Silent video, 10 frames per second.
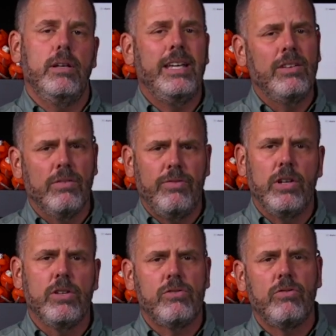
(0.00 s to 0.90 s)

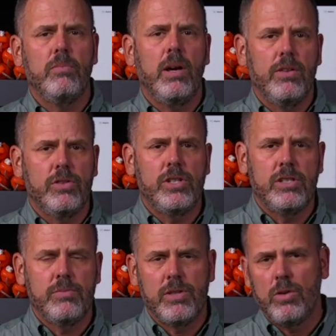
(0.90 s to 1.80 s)
interference from other
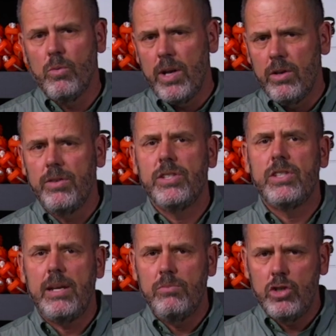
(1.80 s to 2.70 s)
systems that are running on the
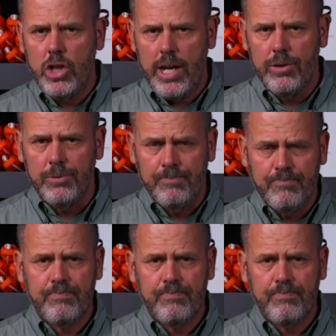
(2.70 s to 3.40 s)
same channel.